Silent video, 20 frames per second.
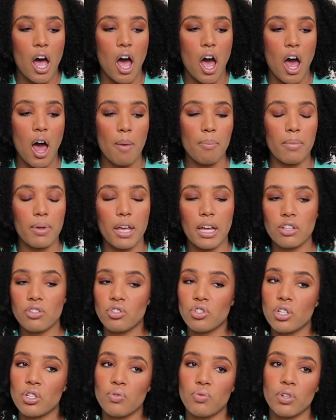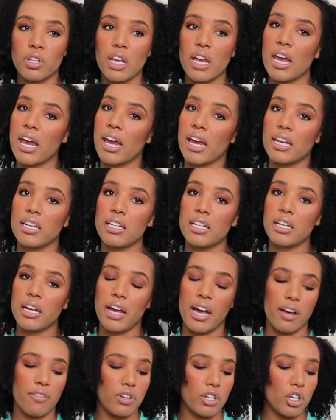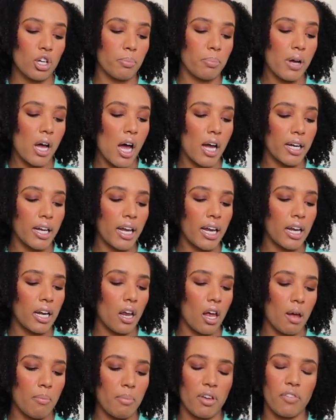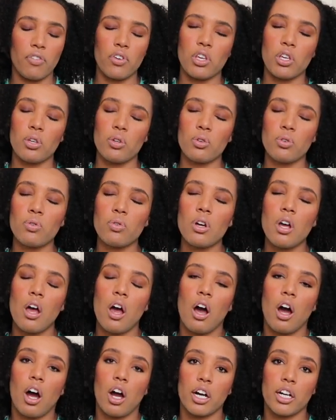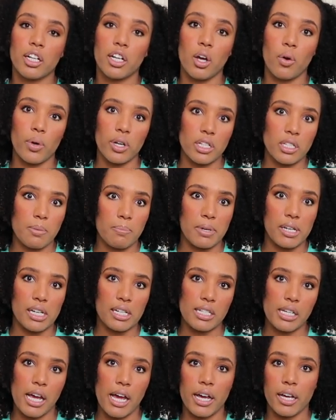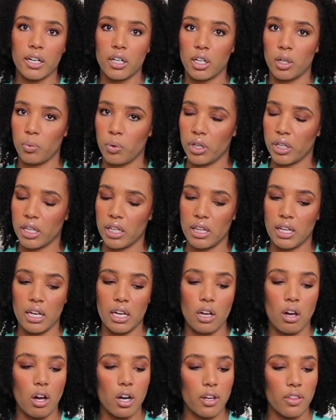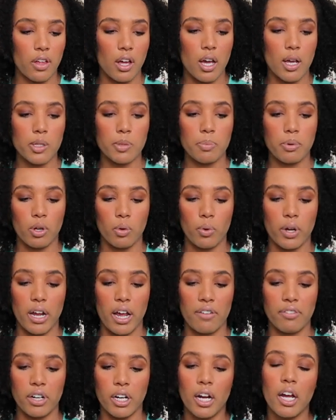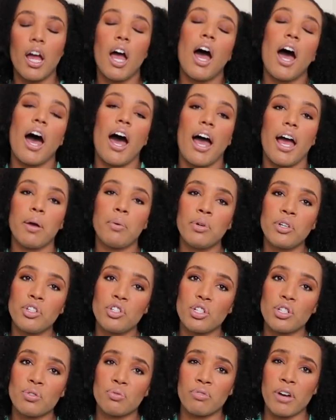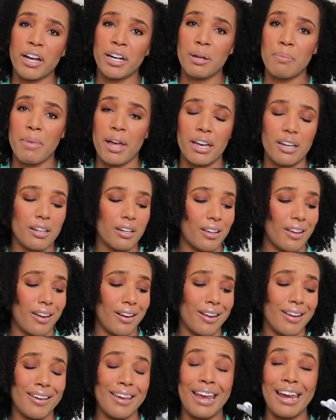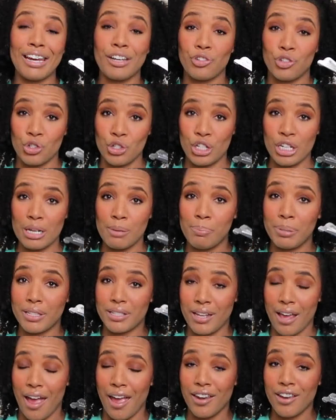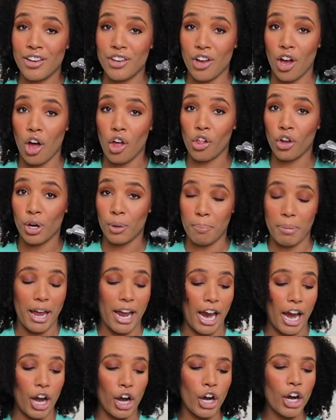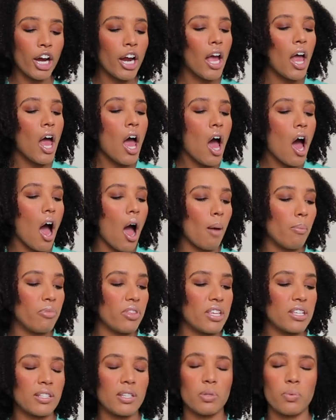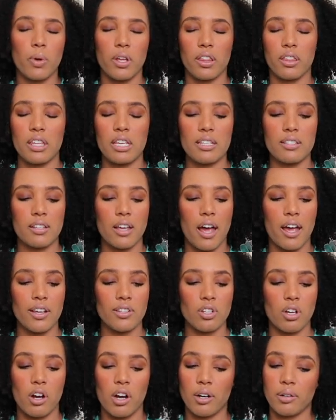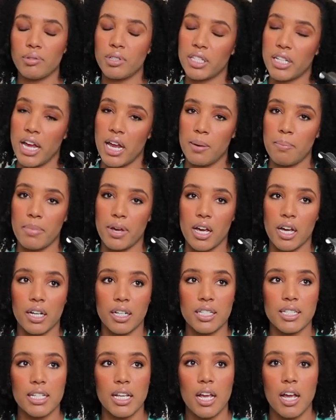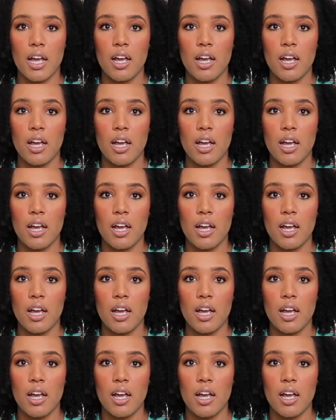Um, it's just really handy to have in your pocket. Um, if you are going to be a tech or work in the E R, or the hospital, whatever, I would just recommend getting a cheap ten dollar pair. Um, this is what these guys are, ten bucks.